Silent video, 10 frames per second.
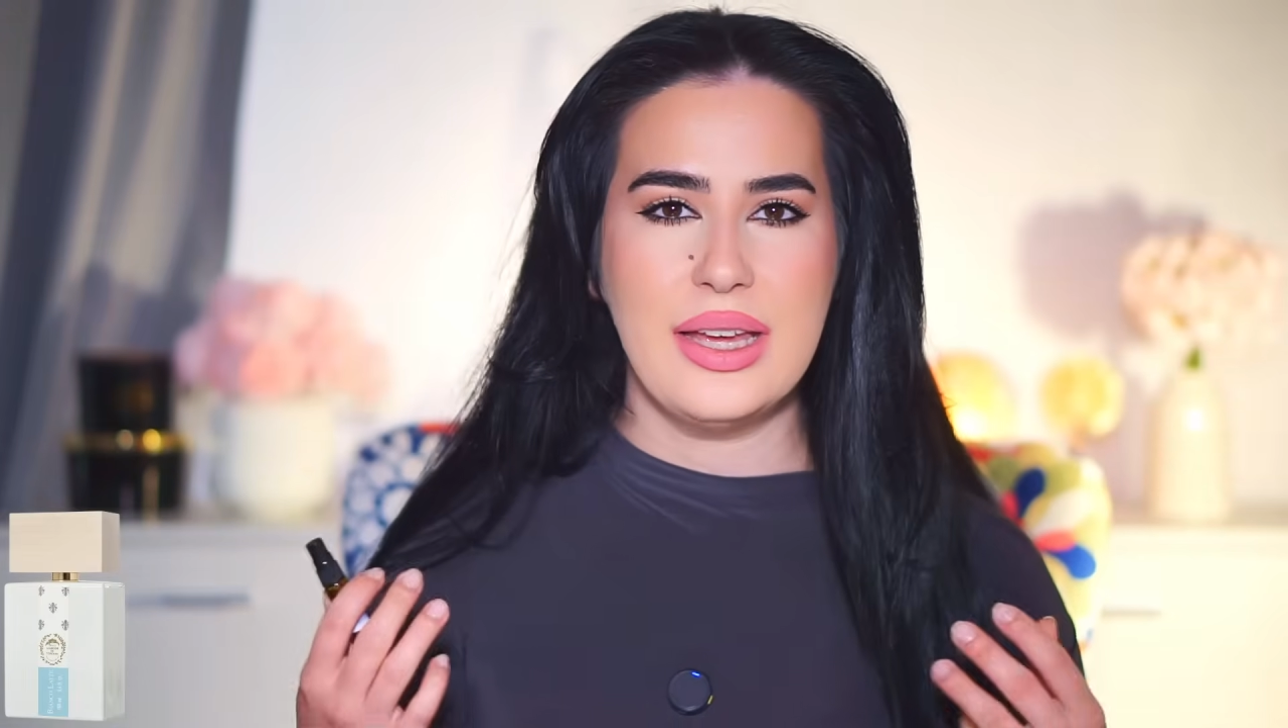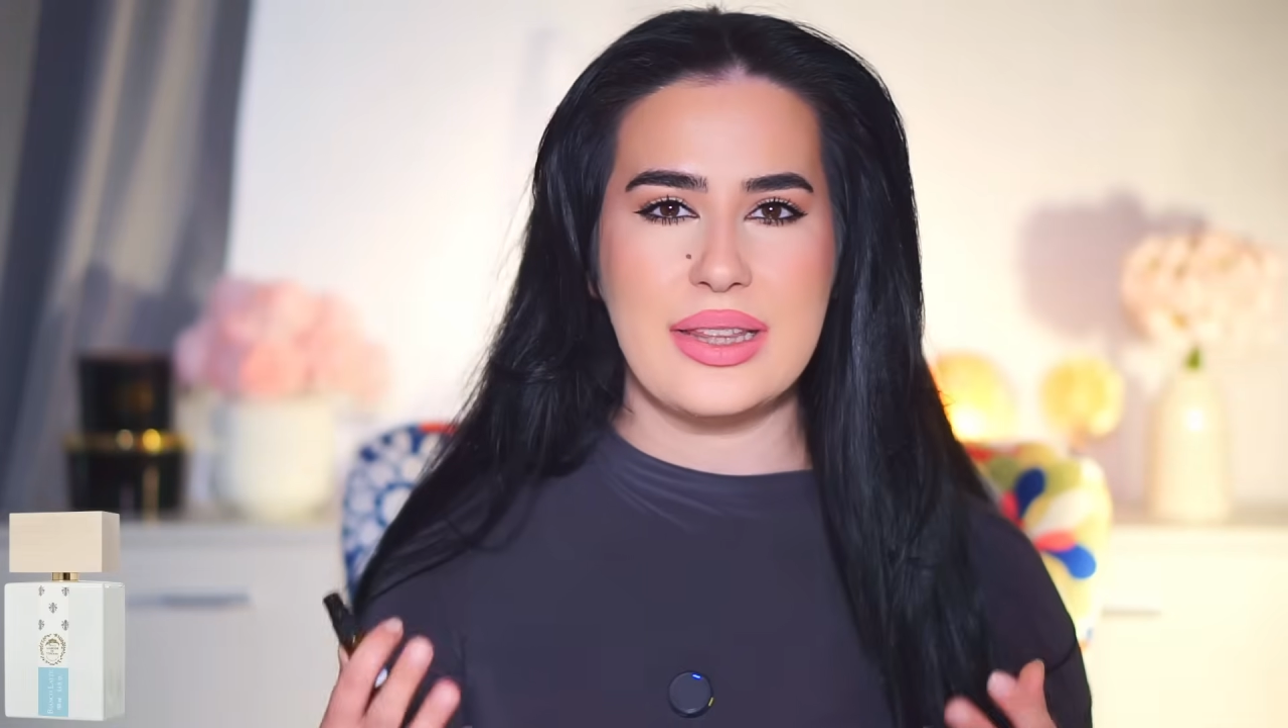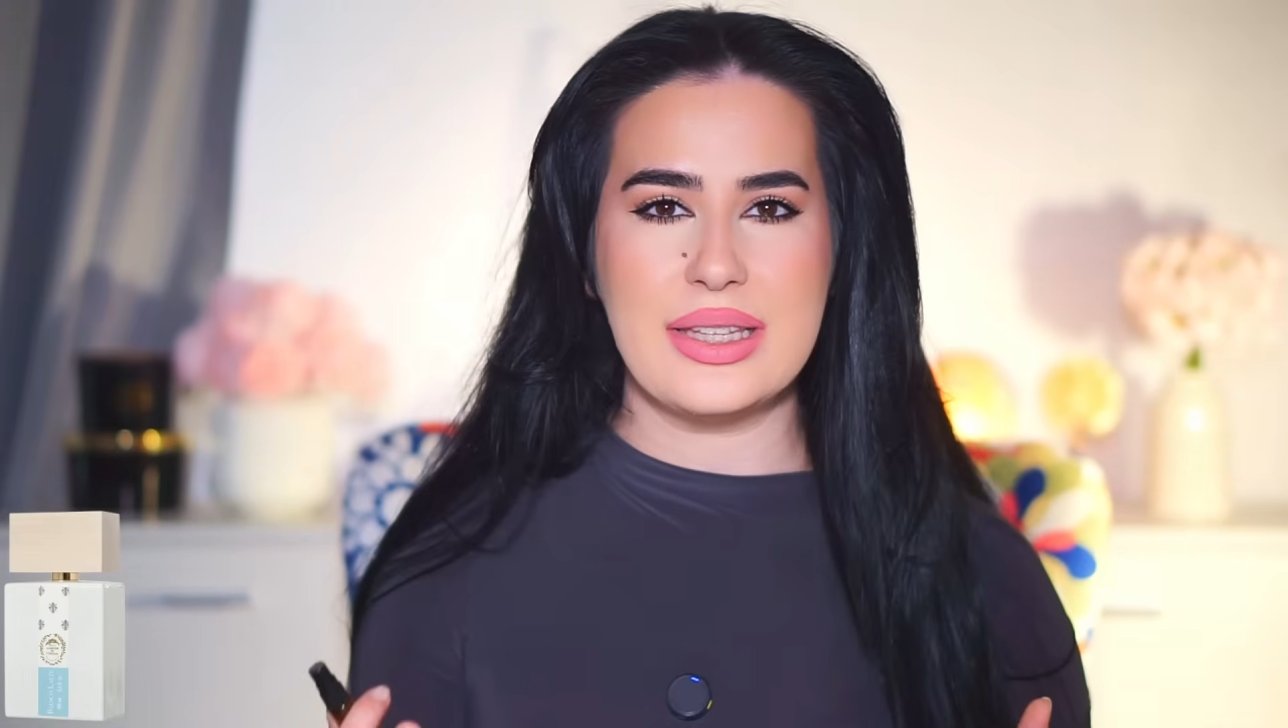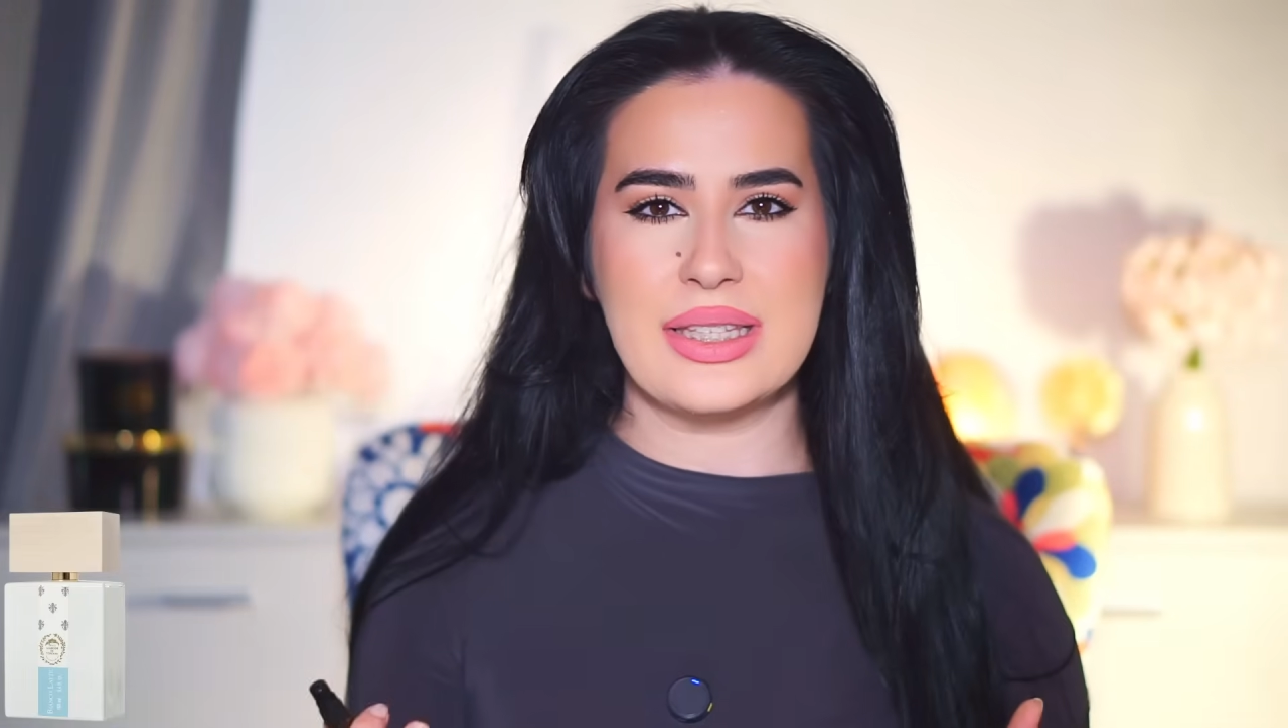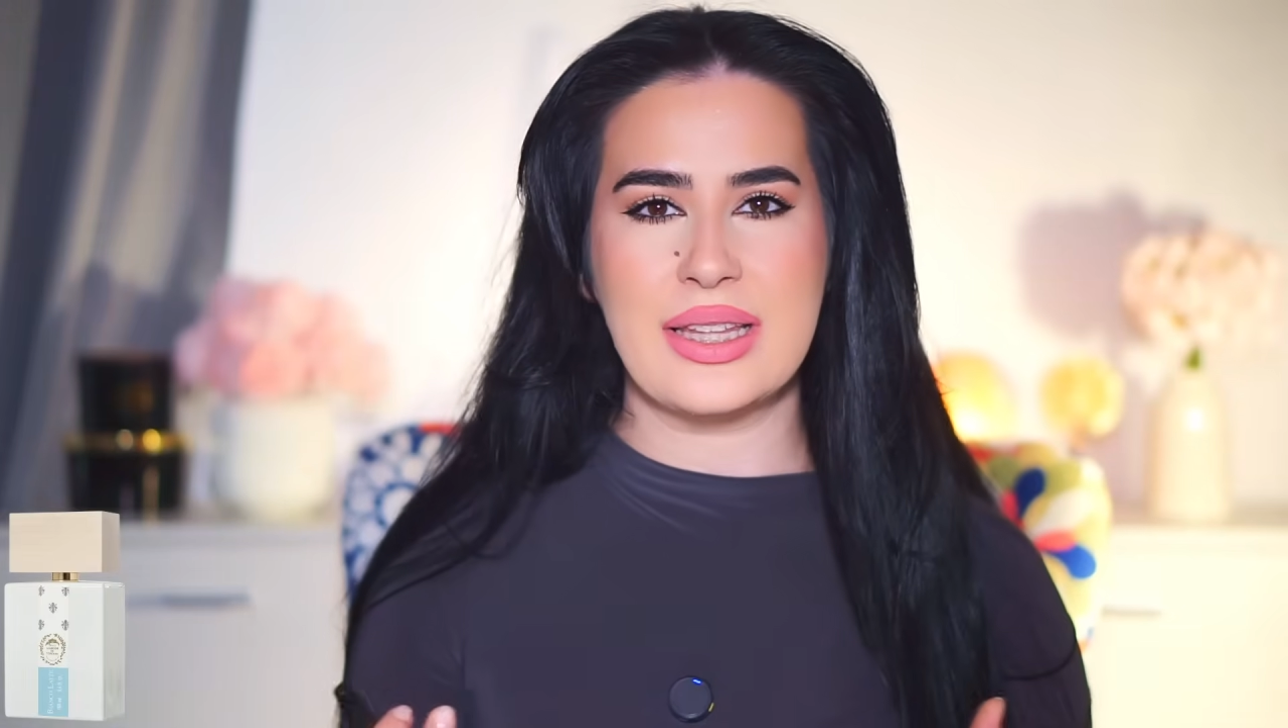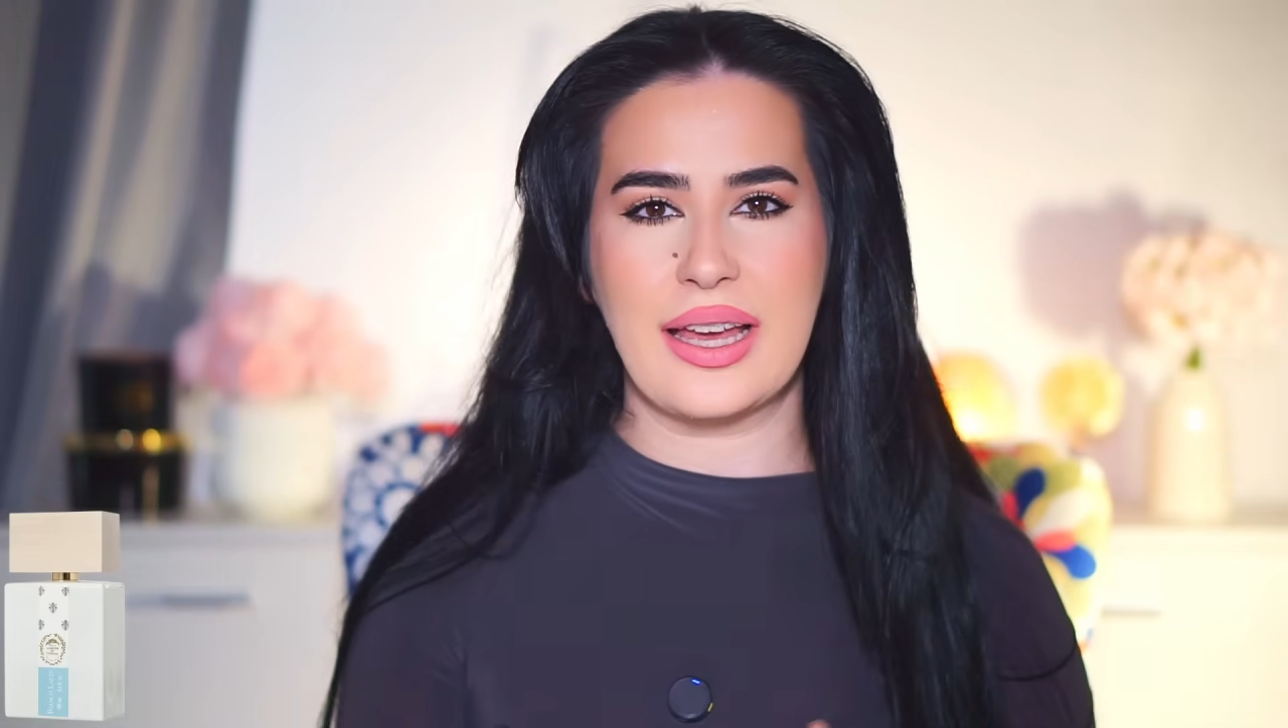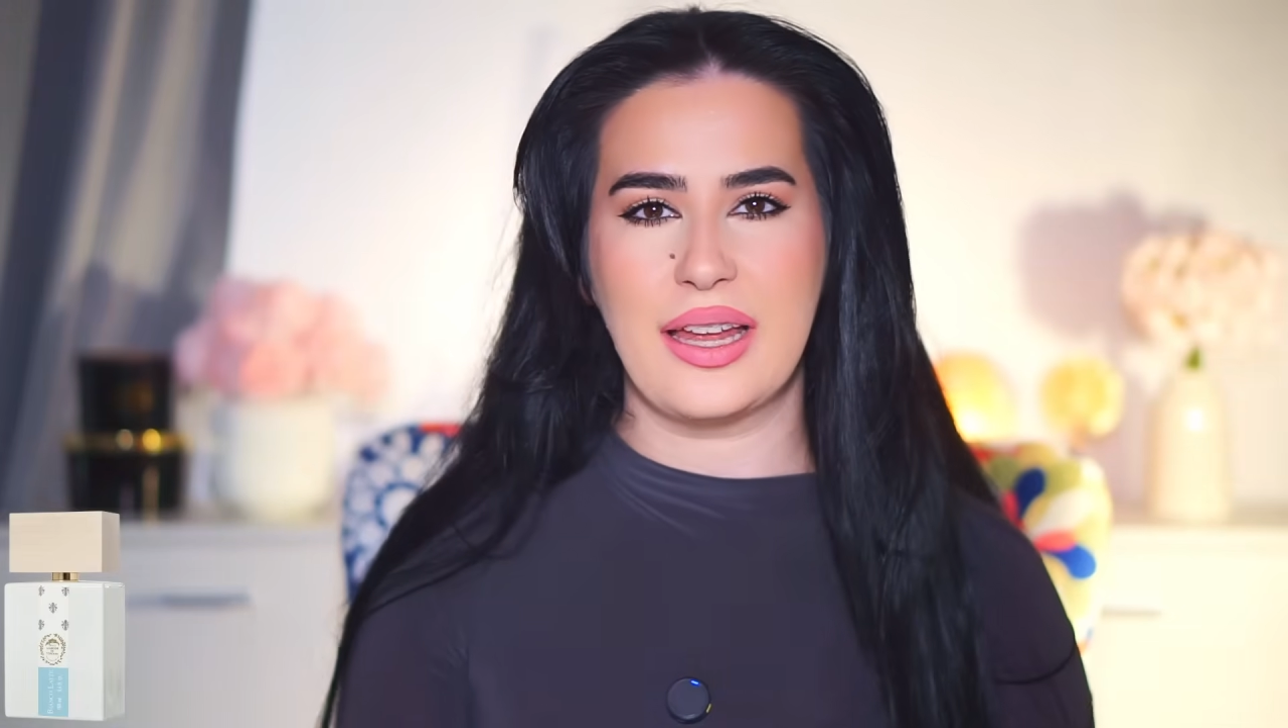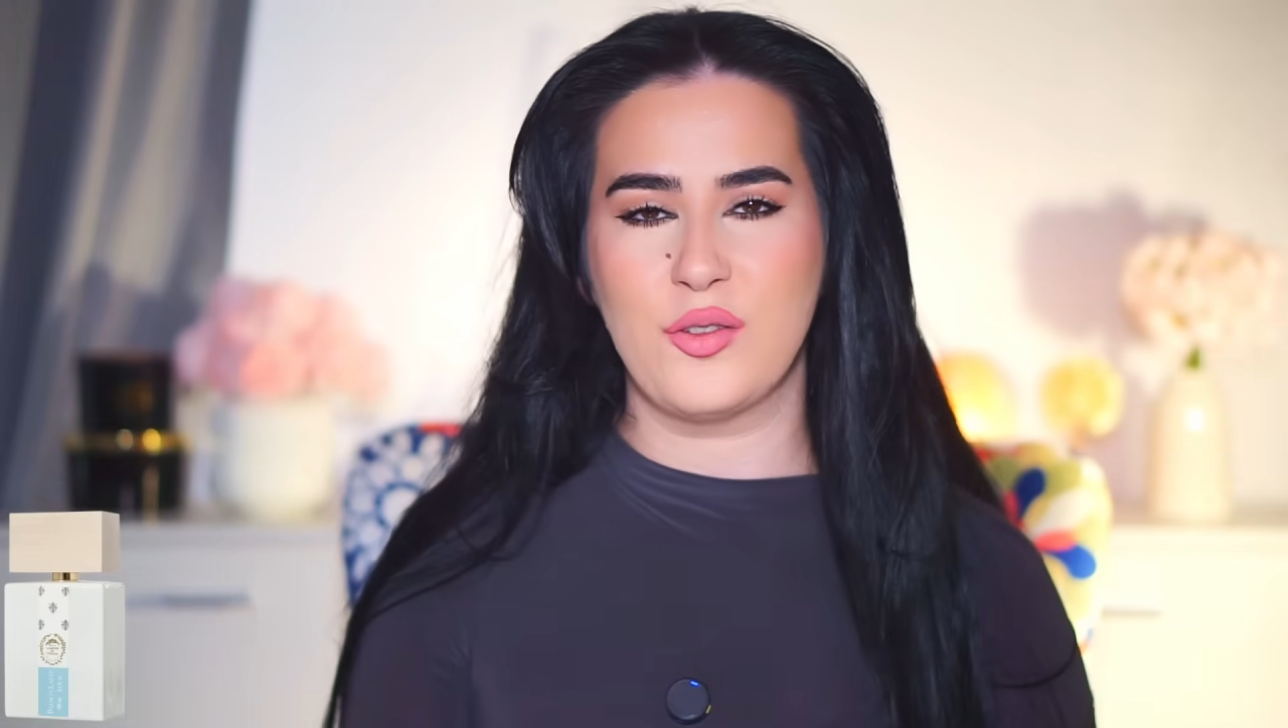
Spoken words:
This is the kind